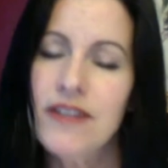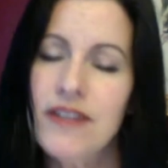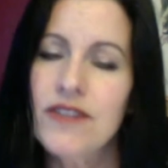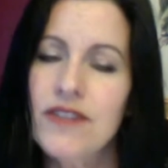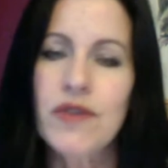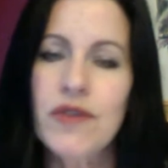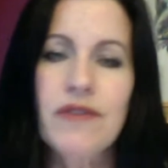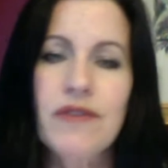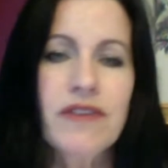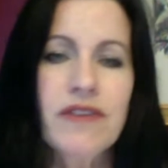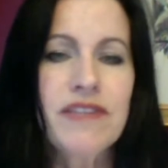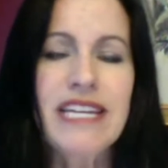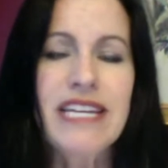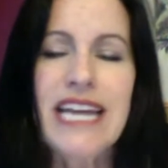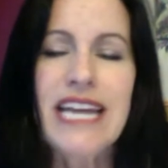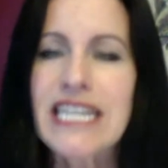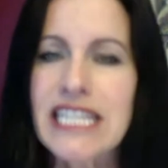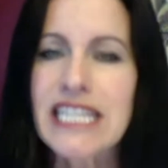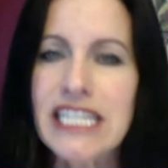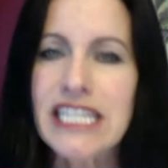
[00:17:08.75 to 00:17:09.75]
So even if at the
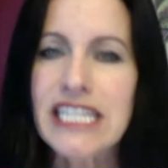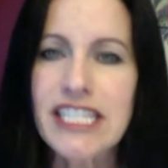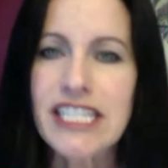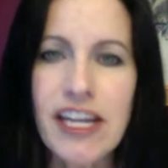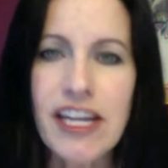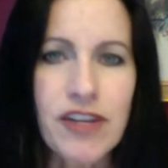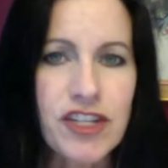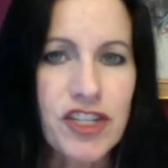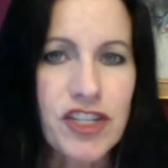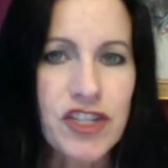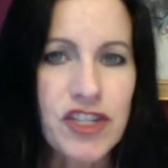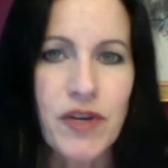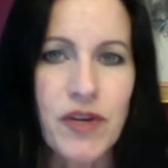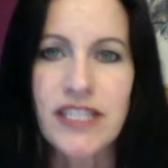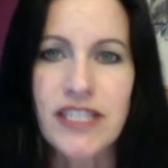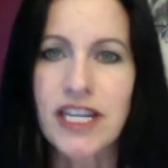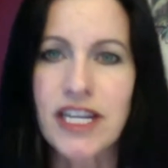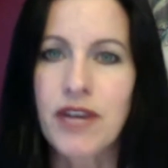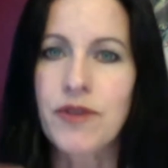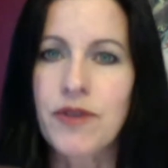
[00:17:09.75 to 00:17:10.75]
end of the day, you can just
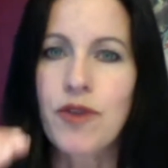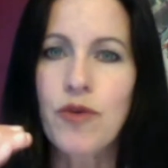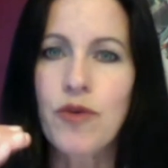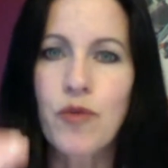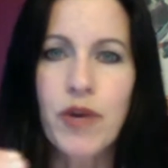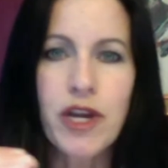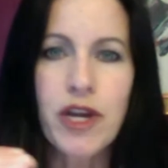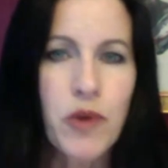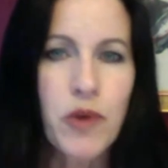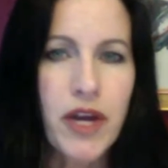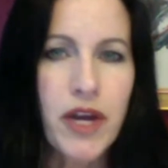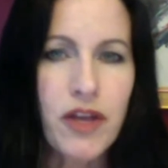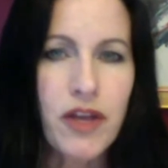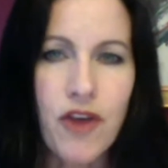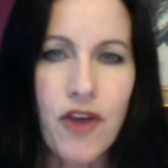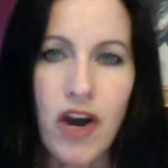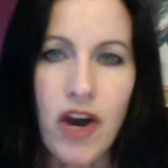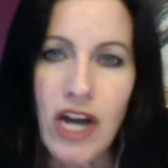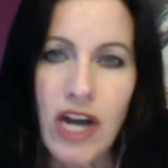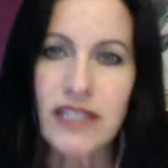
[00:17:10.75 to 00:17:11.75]
write down 3 quick
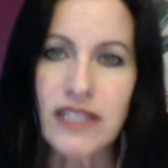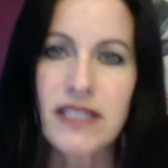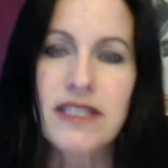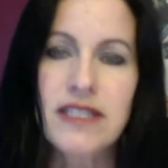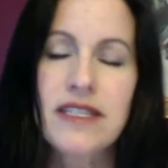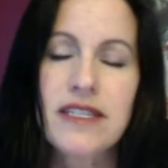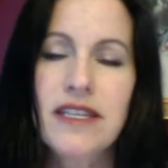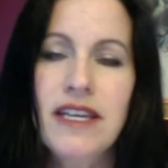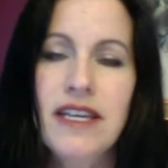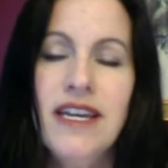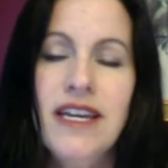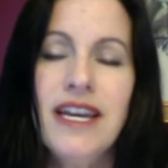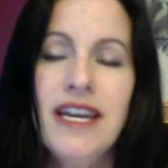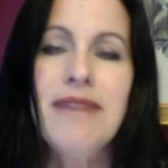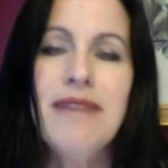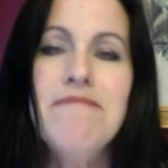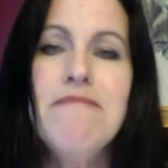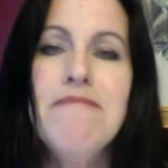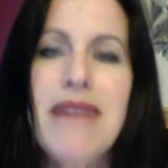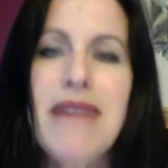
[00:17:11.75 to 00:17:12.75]
thoughts
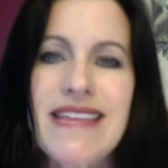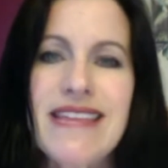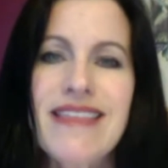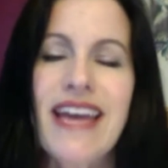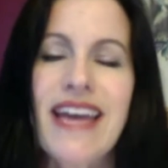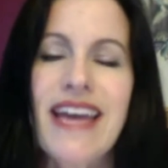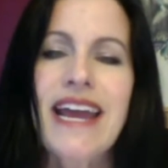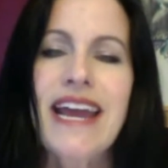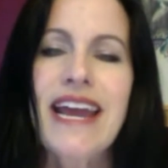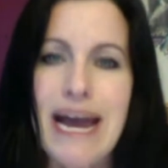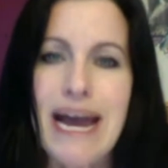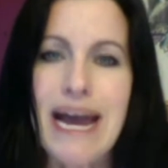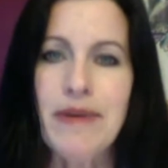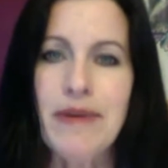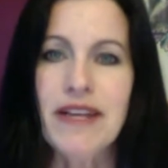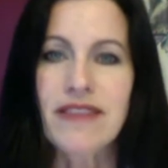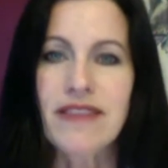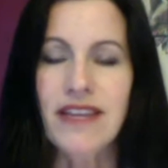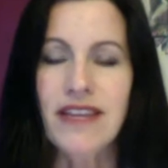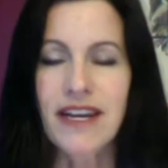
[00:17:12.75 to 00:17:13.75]
and make that a
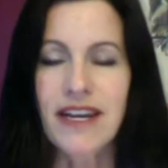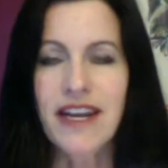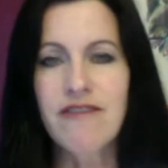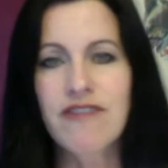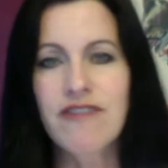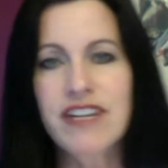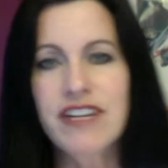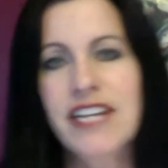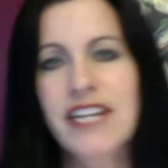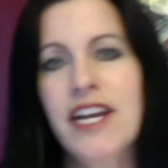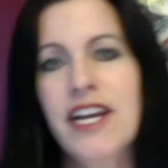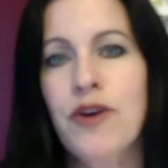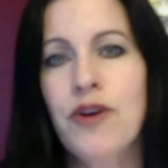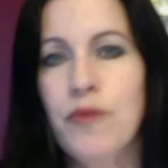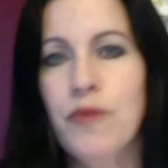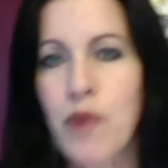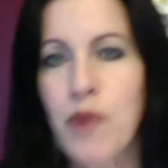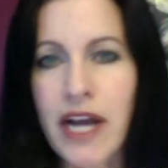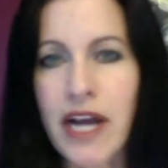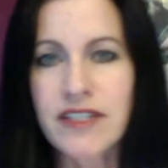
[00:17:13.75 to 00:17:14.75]
habit, that every day you're
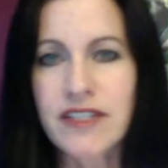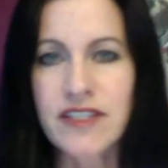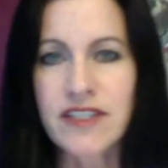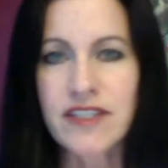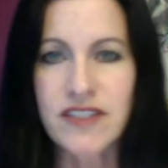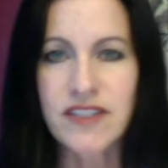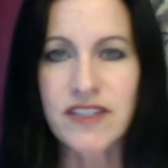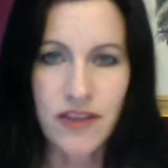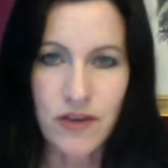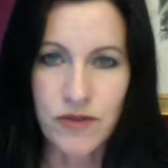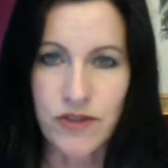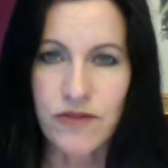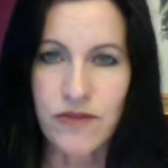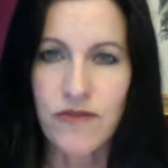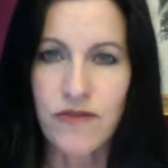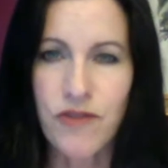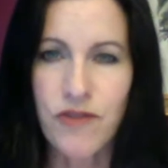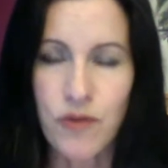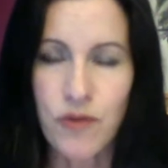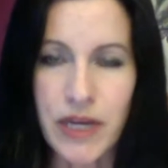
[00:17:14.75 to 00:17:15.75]
practicing
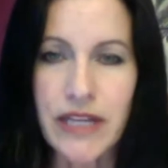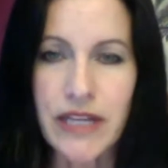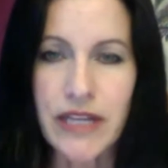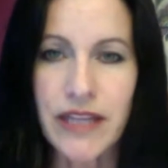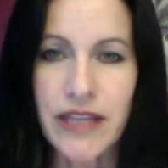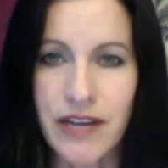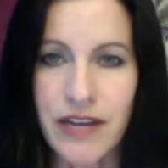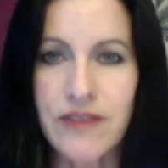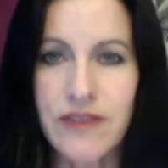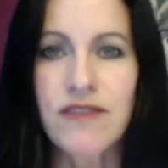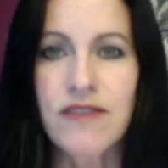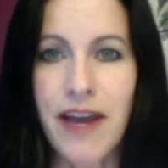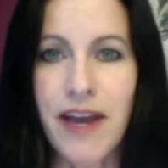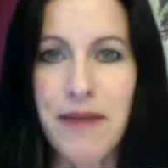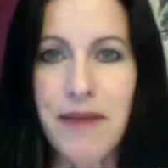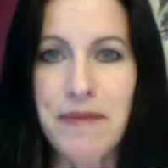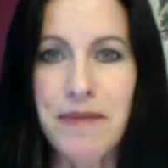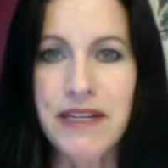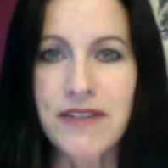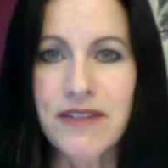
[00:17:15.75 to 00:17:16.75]
those 3 layers of
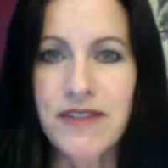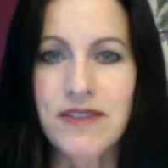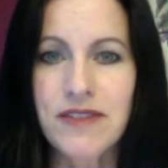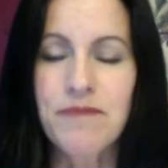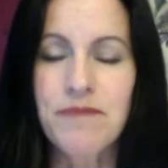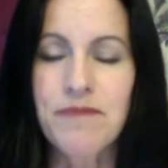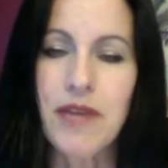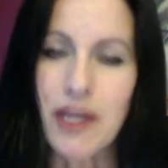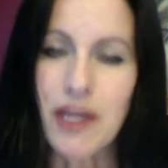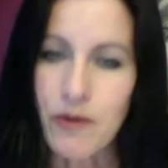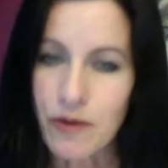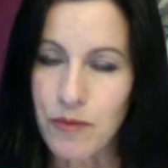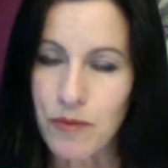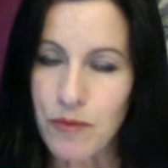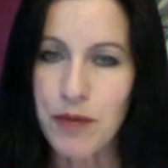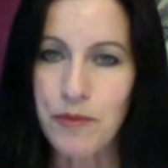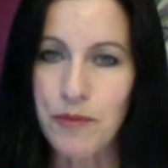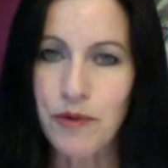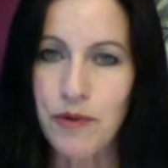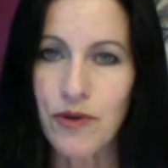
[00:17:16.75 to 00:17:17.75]
happiness. Being with
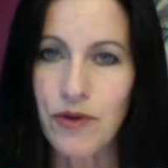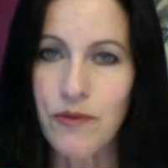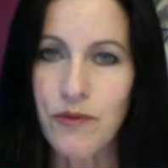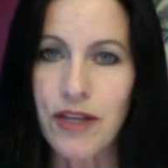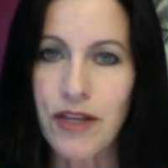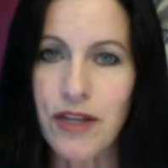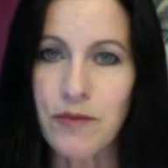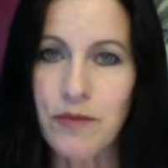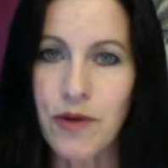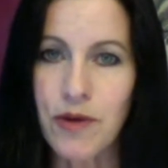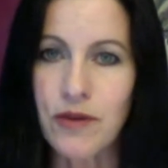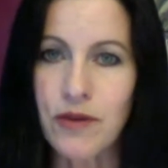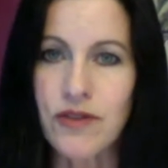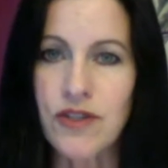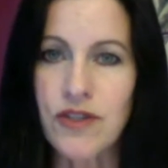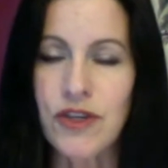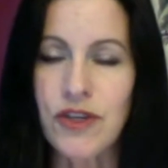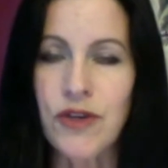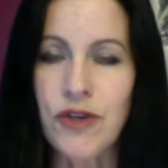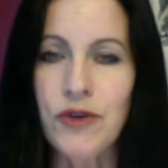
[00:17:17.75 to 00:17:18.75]
people who mean the
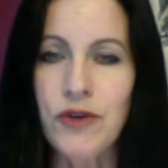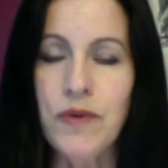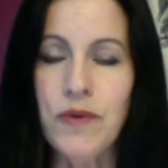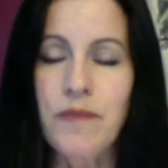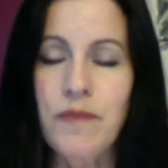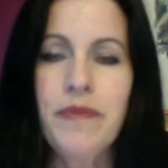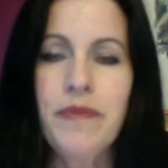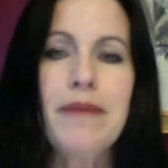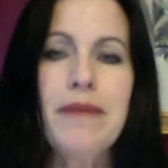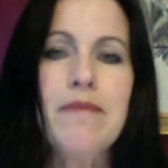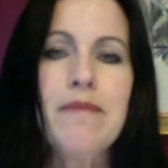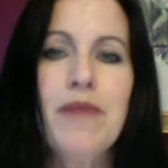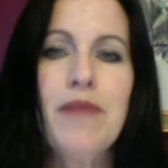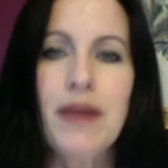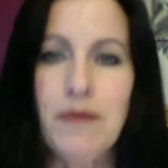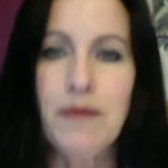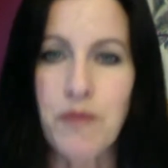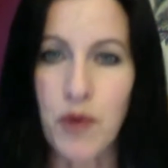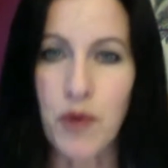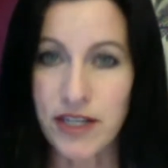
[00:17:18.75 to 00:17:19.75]
most to you,
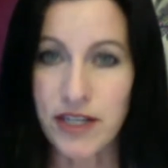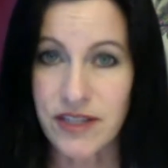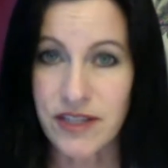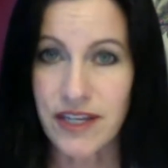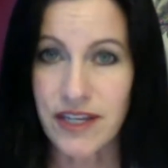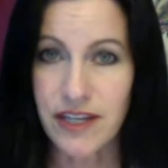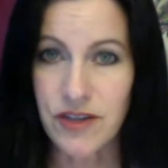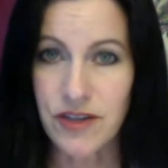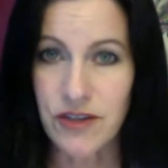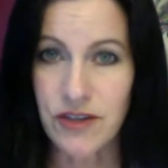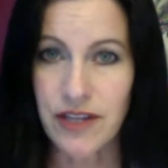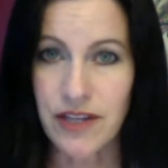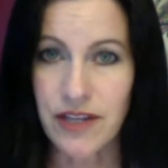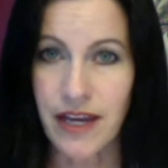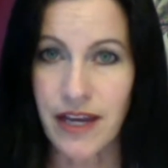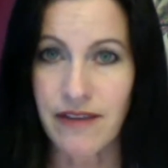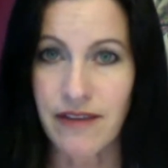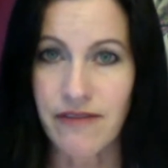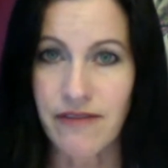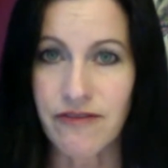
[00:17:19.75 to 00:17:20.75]
being present in your
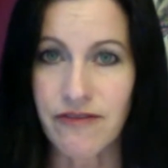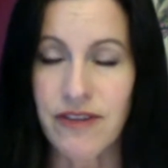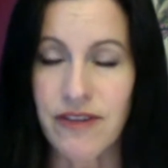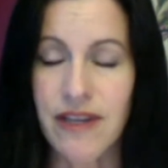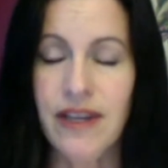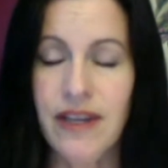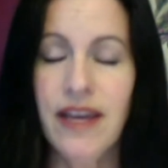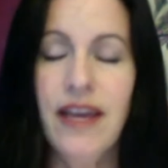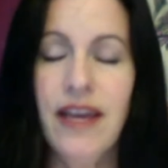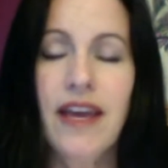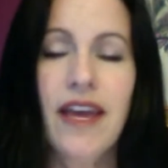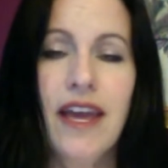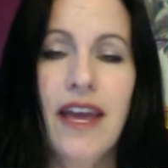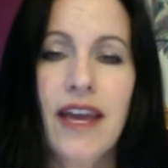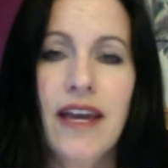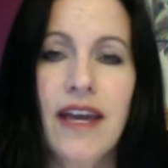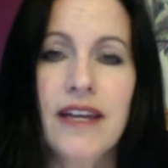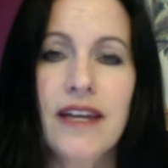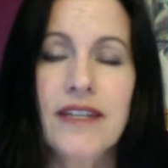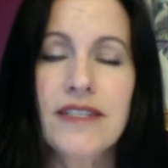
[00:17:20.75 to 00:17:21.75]
life,
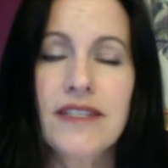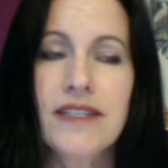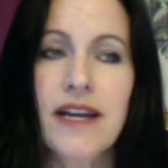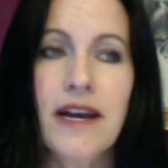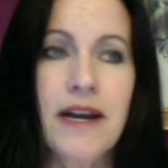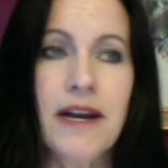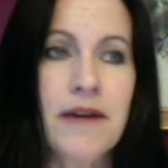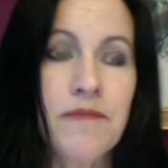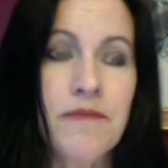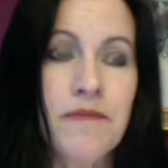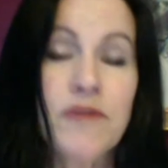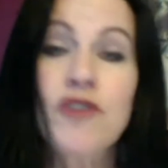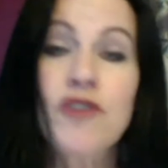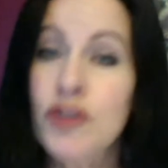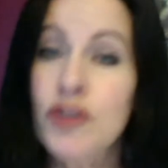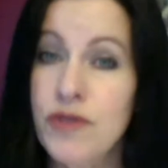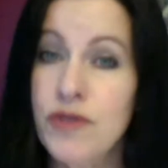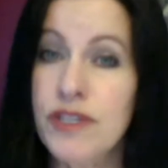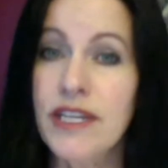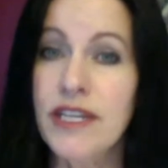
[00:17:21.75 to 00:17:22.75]
and
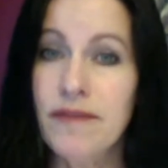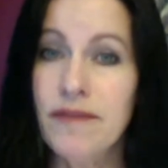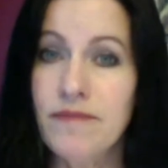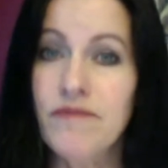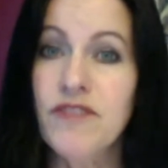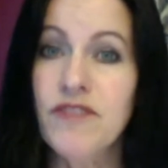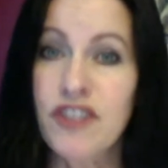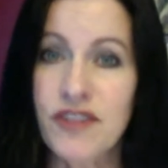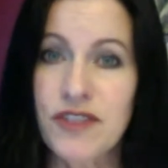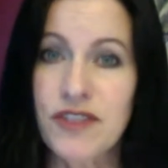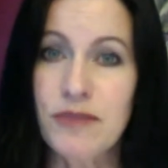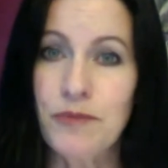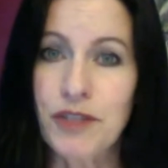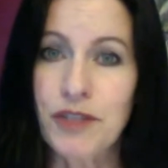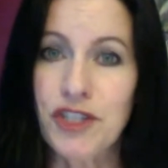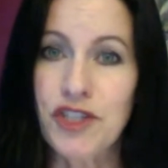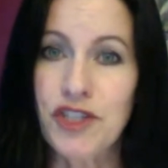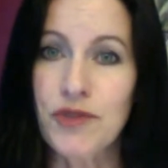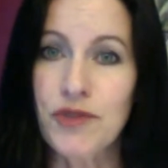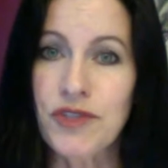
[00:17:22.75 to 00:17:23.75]
choosing it, just
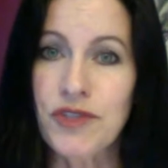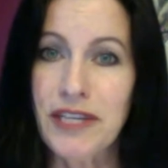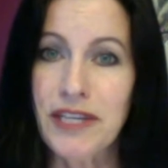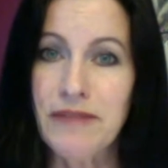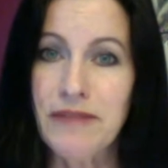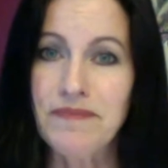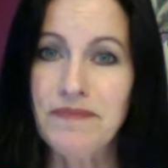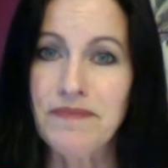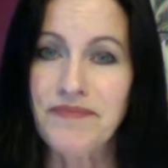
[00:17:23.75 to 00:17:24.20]
simply choosing it.